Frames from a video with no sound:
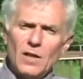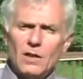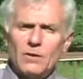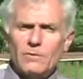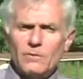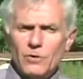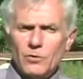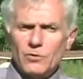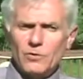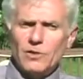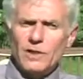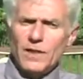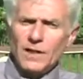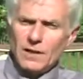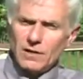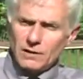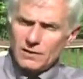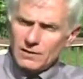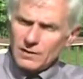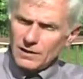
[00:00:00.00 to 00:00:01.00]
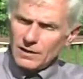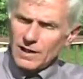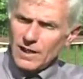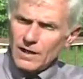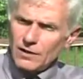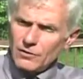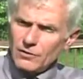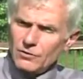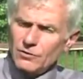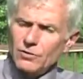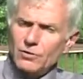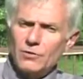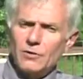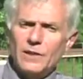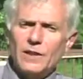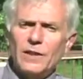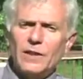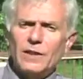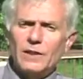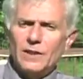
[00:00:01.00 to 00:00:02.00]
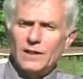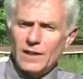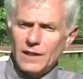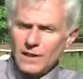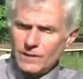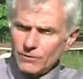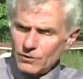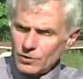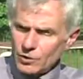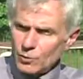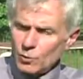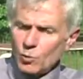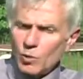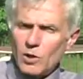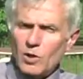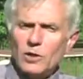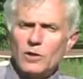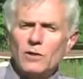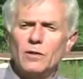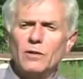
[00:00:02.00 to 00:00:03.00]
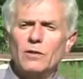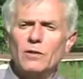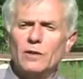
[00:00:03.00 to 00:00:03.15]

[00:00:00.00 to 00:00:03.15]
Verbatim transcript: First, they see how you're doing, and then they give you some water,